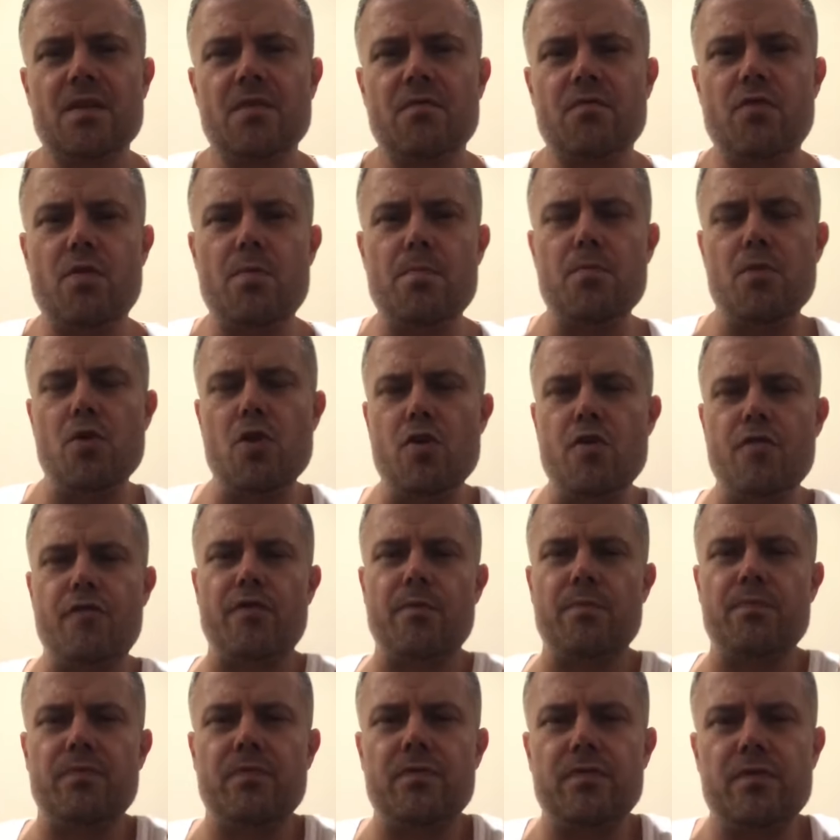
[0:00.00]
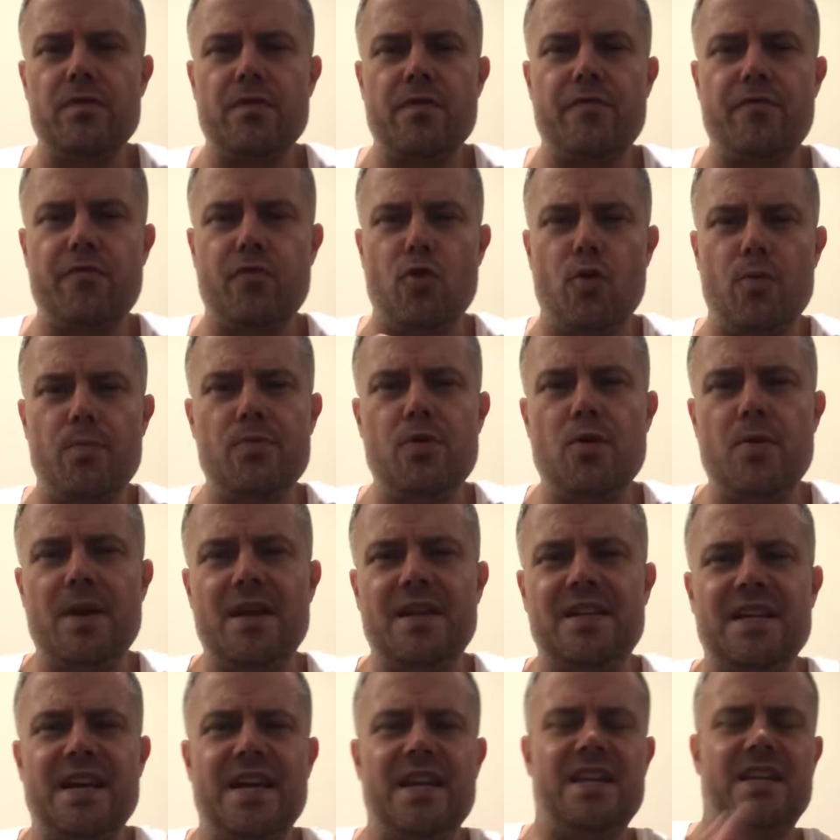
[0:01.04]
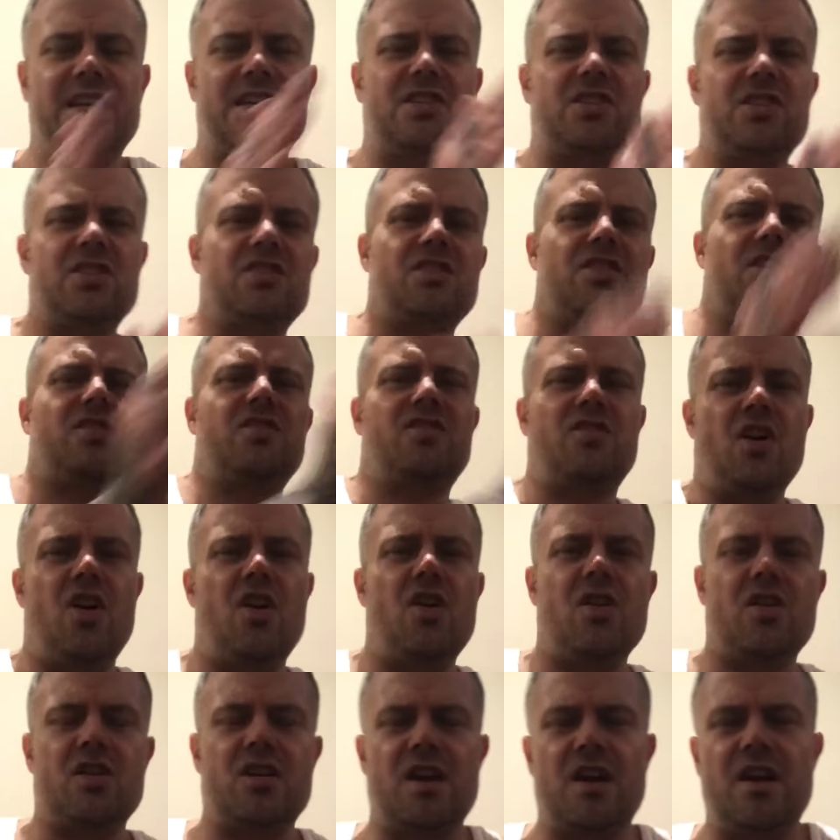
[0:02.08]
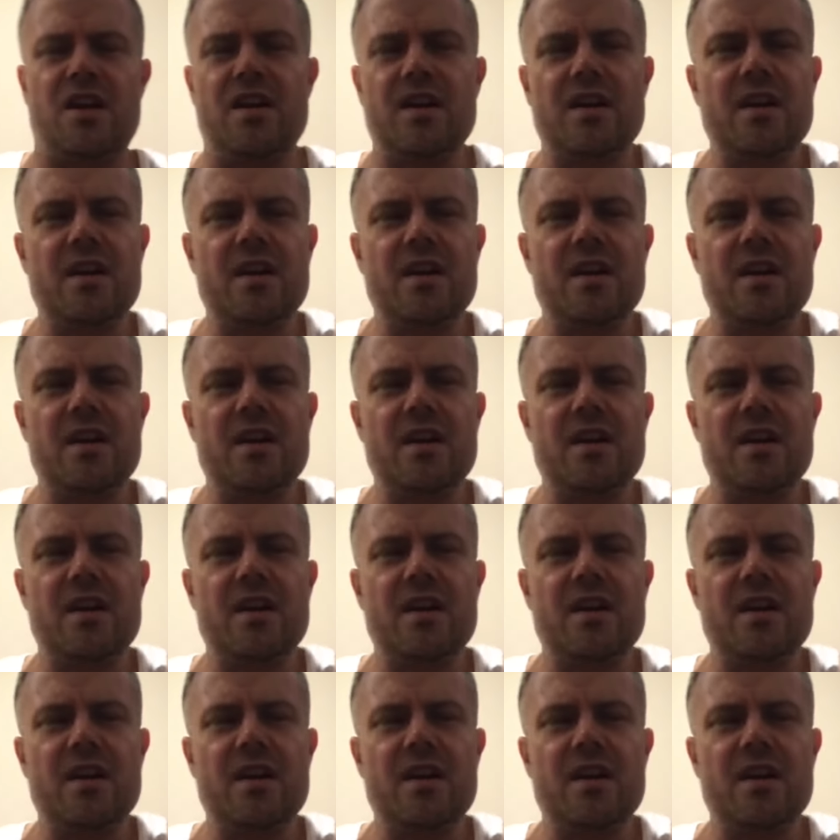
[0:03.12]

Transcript: removed from the form you eat it in. It's just like darker.